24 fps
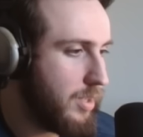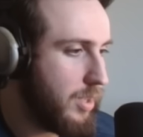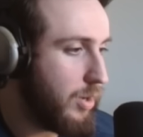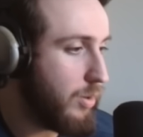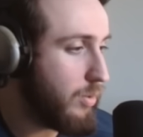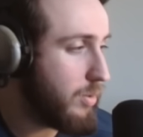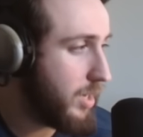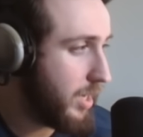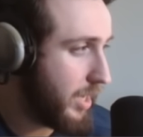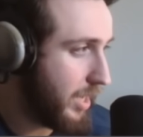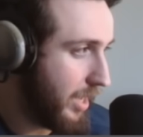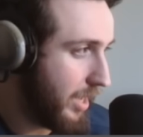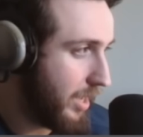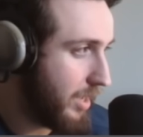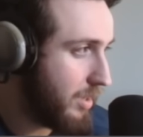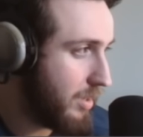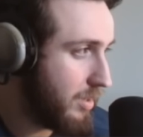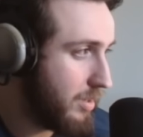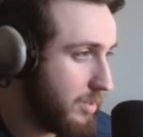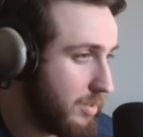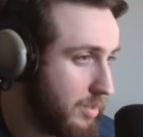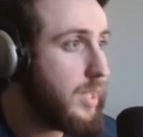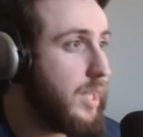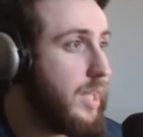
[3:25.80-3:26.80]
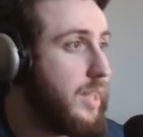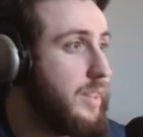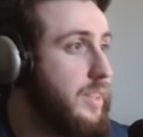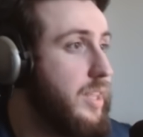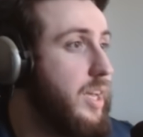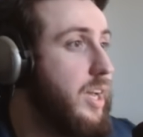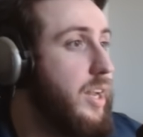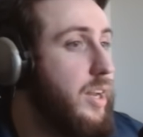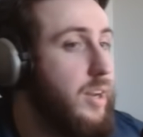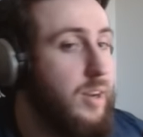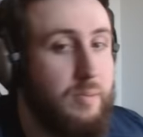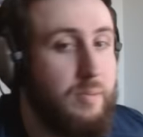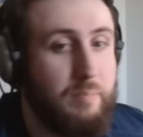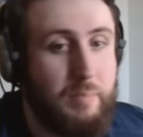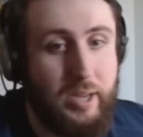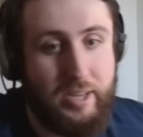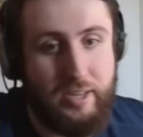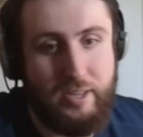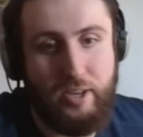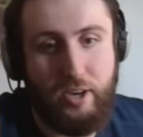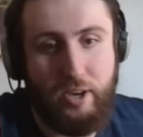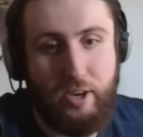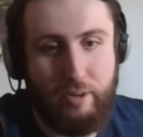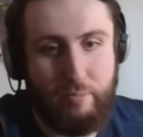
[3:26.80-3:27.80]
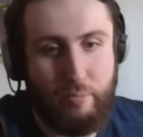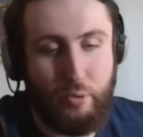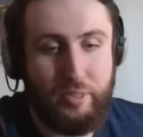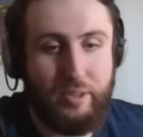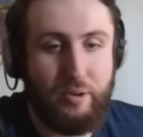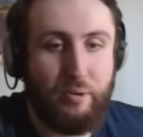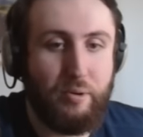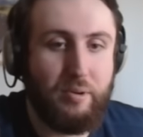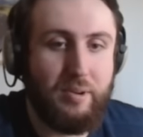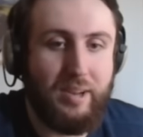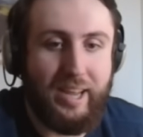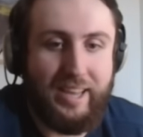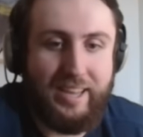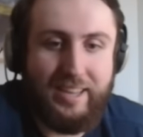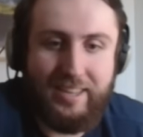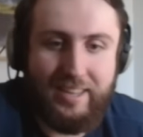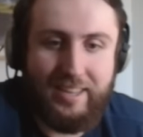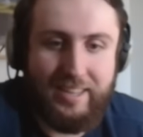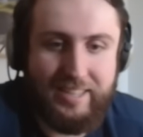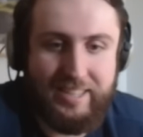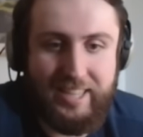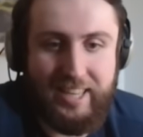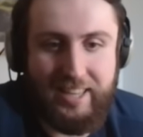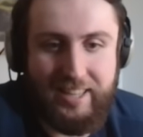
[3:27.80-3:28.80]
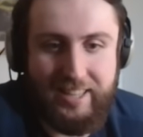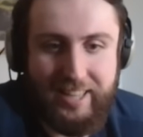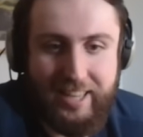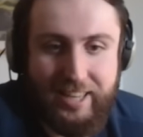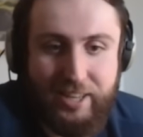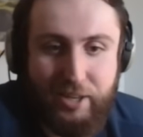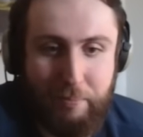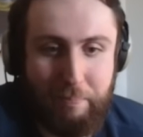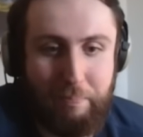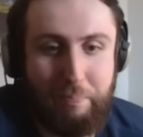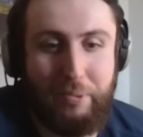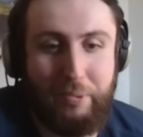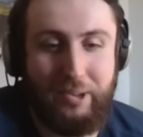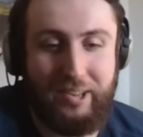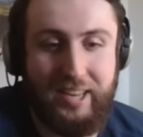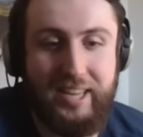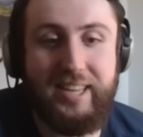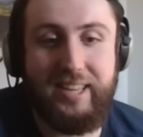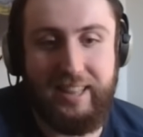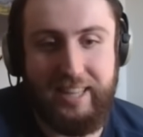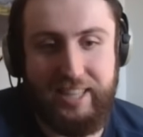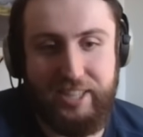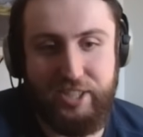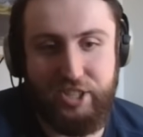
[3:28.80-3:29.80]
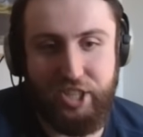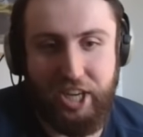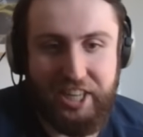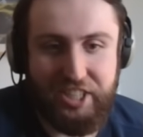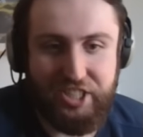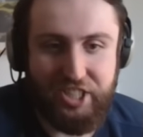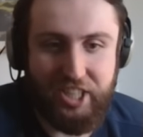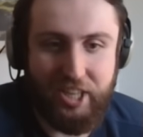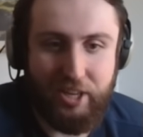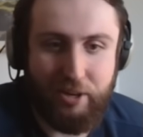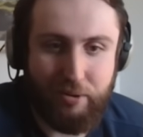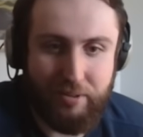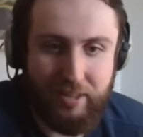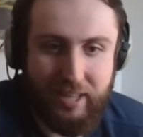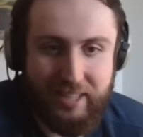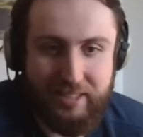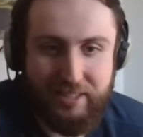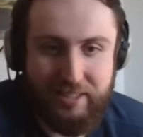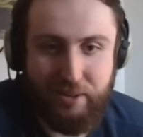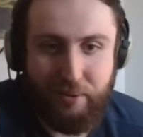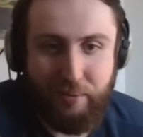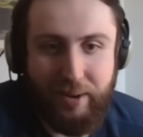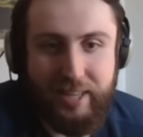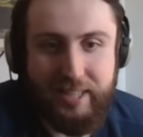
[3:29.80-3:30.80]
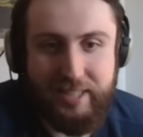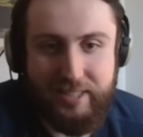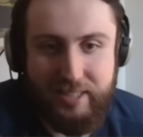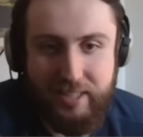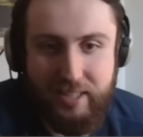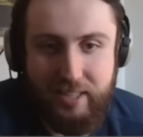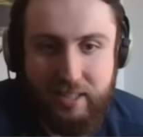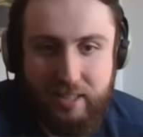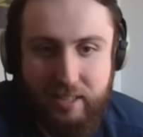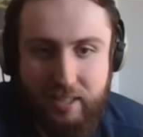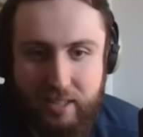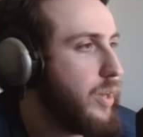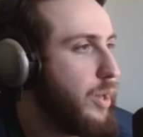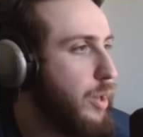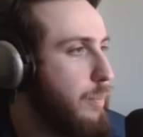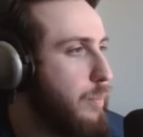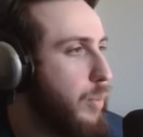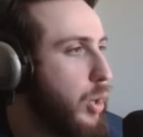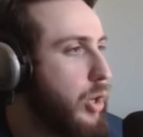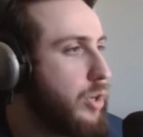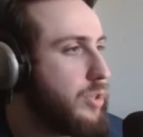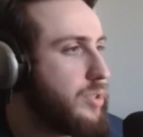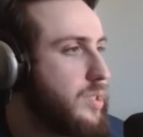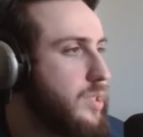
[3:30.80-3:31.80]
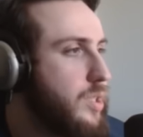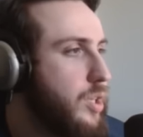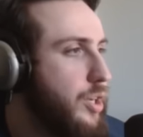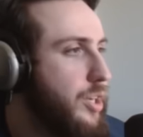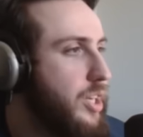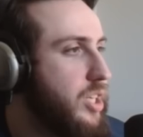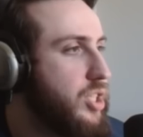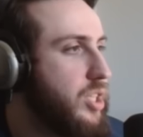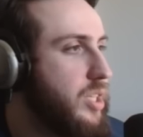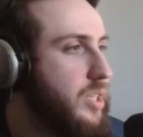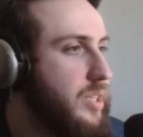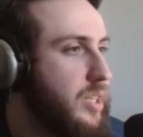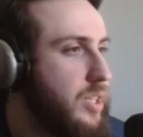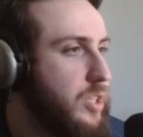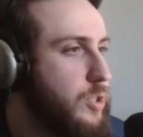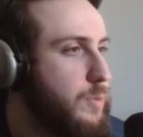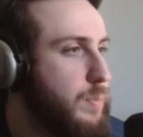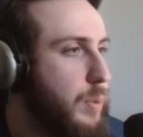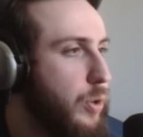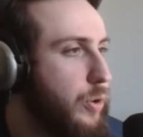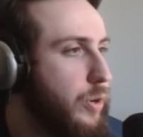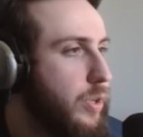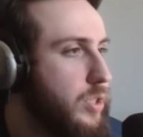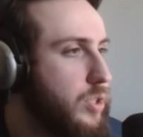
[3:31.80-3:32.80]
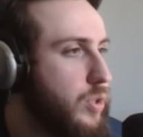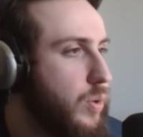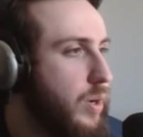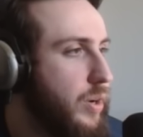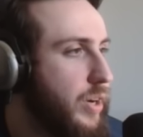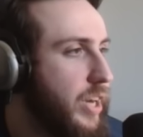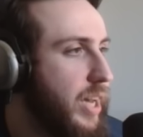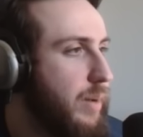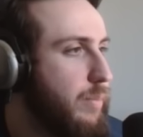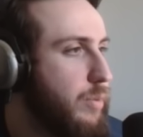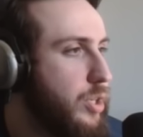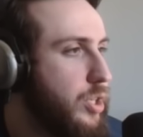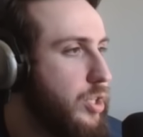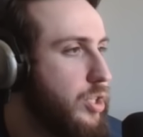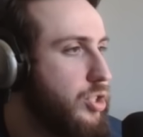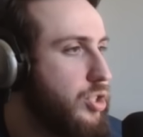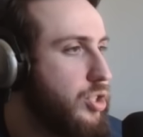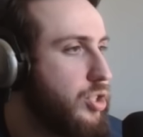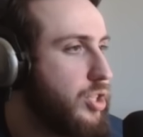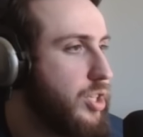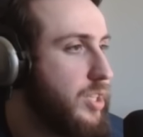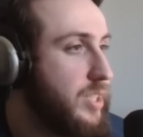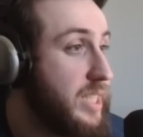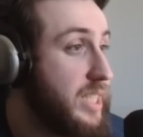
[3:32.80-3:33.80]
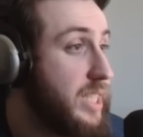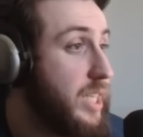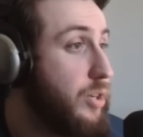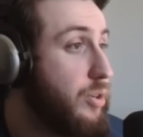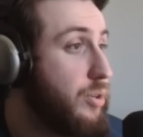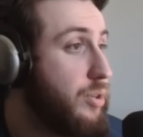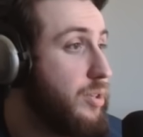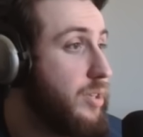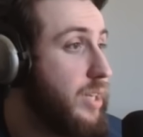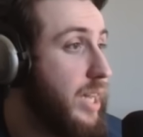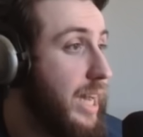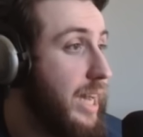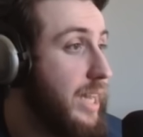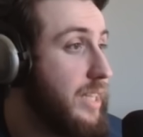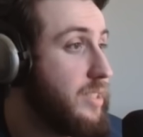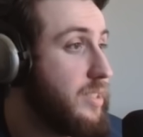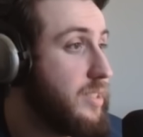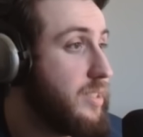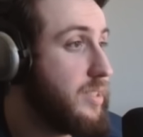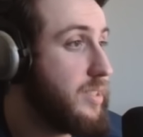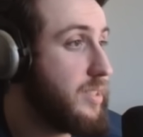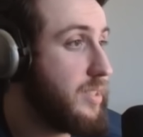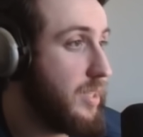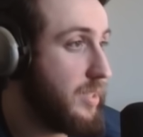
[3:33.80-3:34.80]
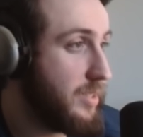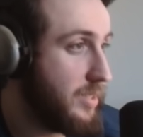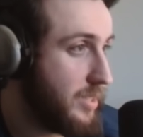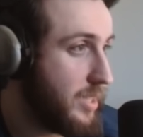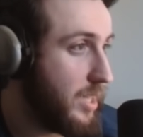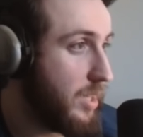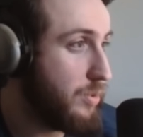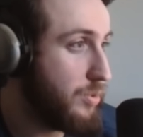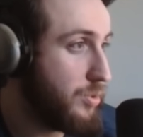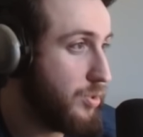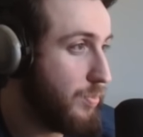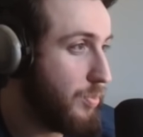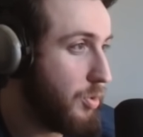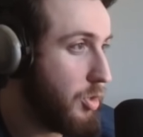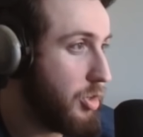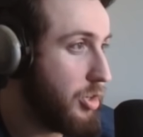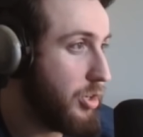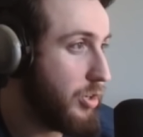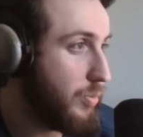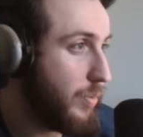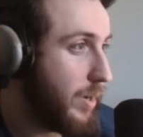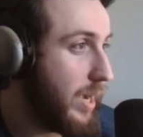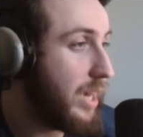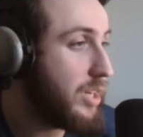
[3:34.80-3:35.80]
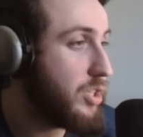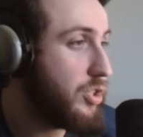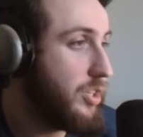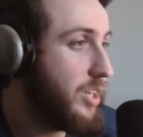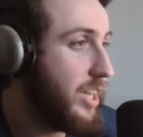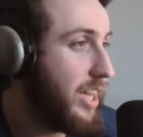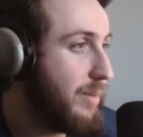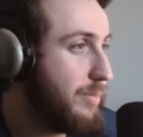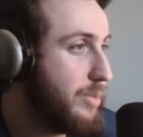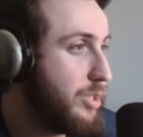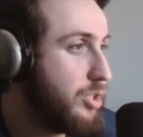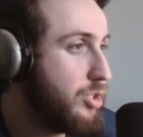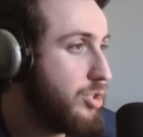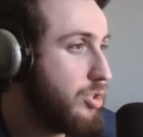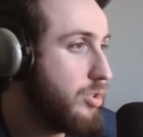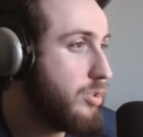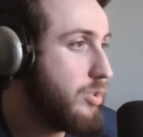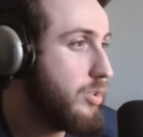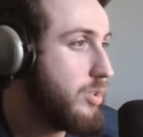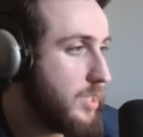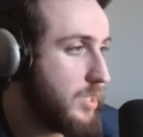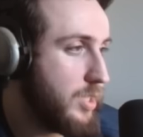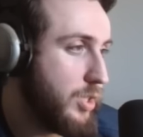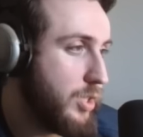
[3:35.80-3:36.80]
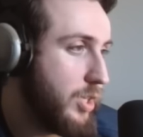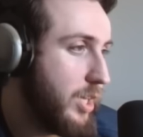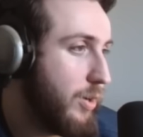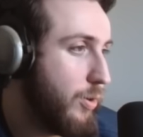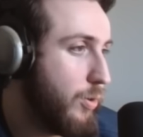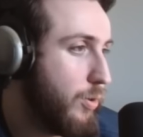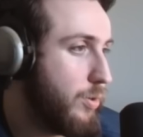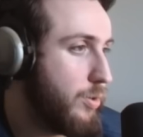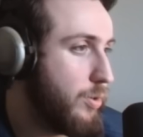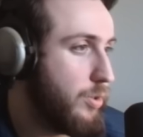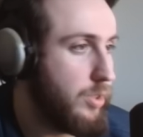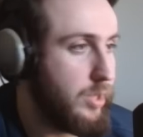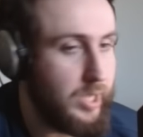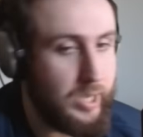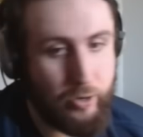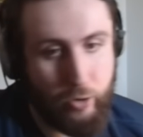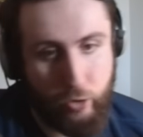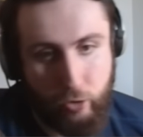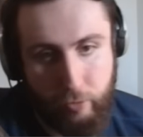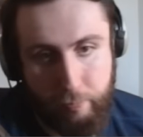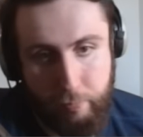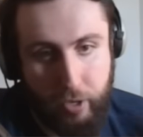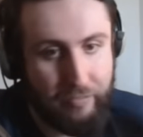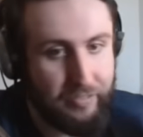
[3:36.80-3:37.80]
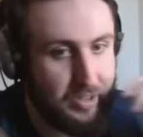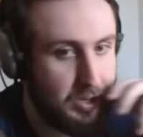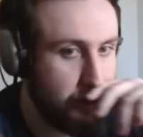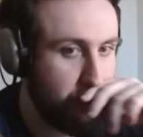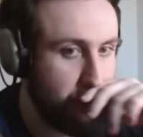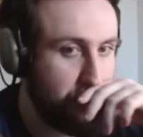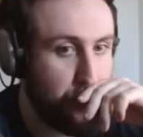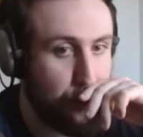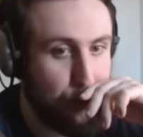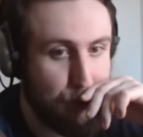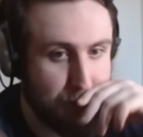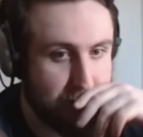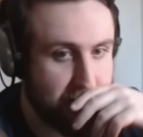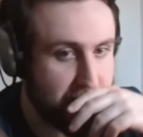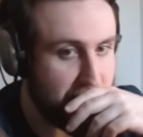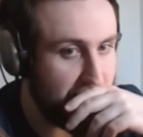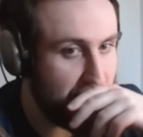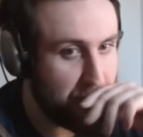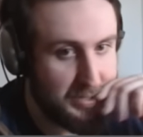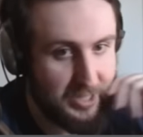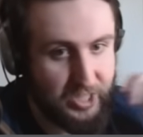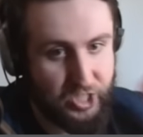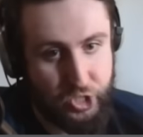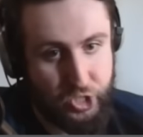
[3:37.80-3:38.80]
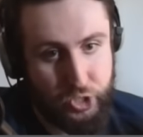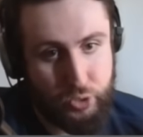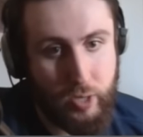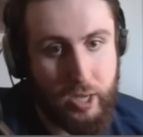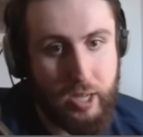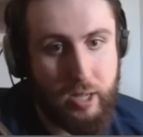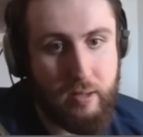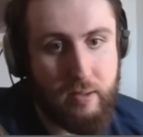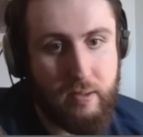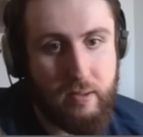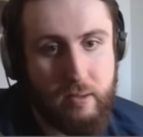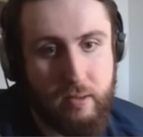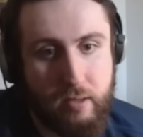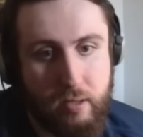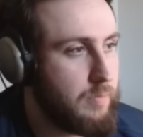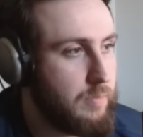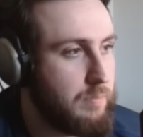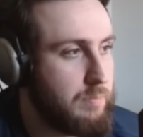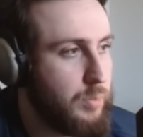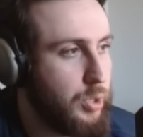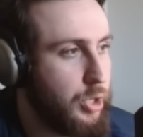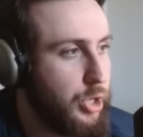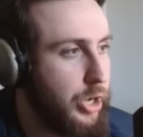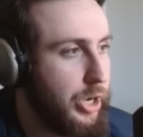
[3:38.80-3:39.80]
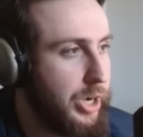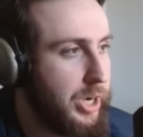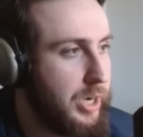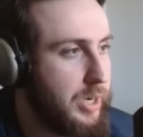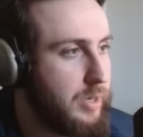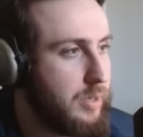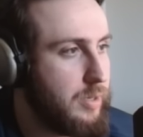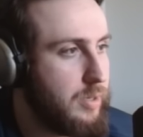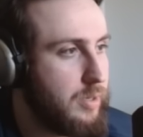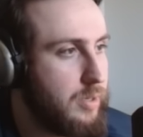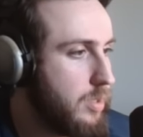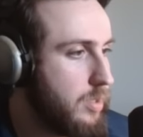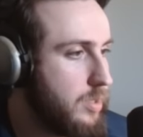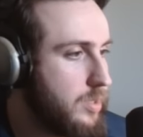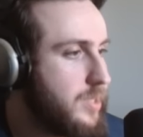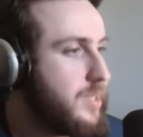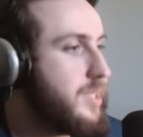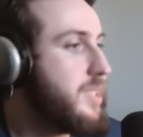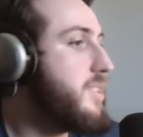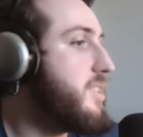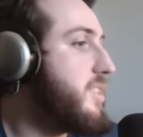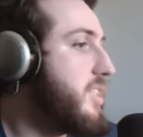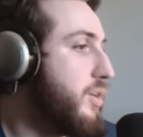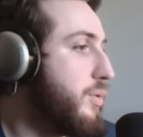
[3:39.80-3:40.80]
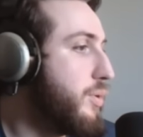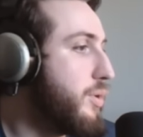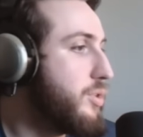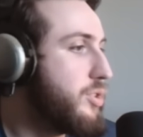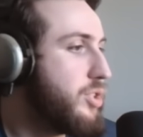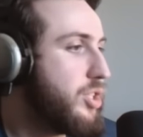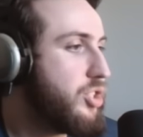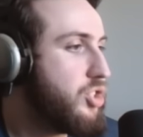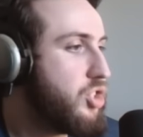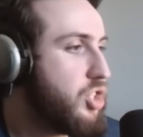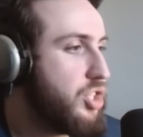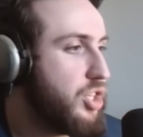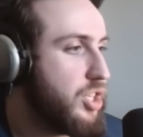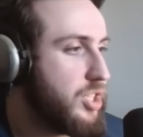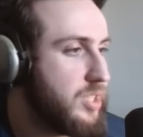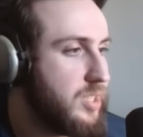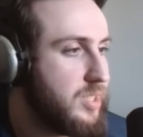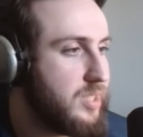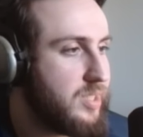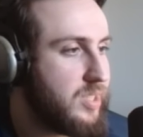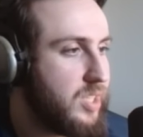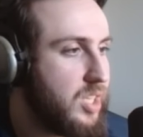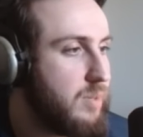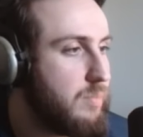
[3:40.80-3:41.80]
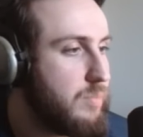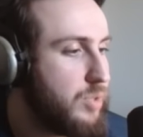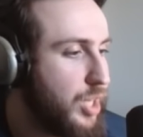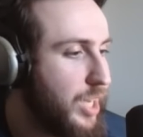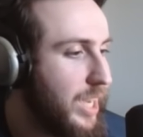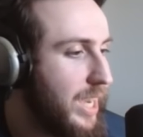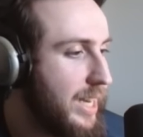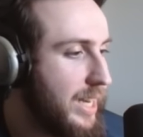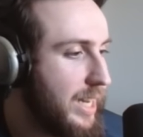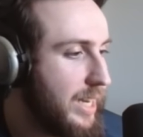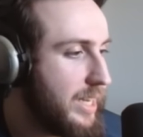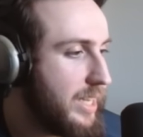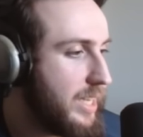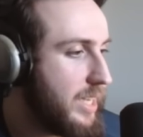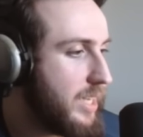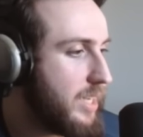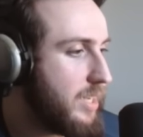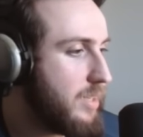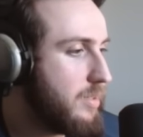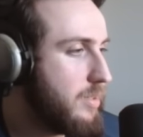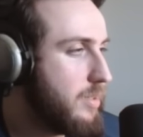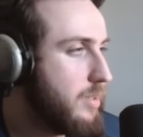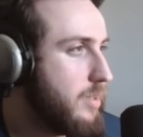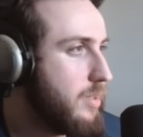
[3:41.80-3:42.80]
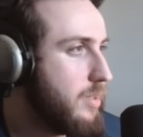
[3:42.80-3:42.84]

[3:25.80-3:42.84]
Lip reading: Okay. And then, my god, bro, they're like completely changing her. That's crazy. Okay, Burst additionally deals bonus cryo damage considered as Stellar Superconduct reaction damage. So they are buffing the burst damage as well. But C0 Qiqi doesn't seem to get any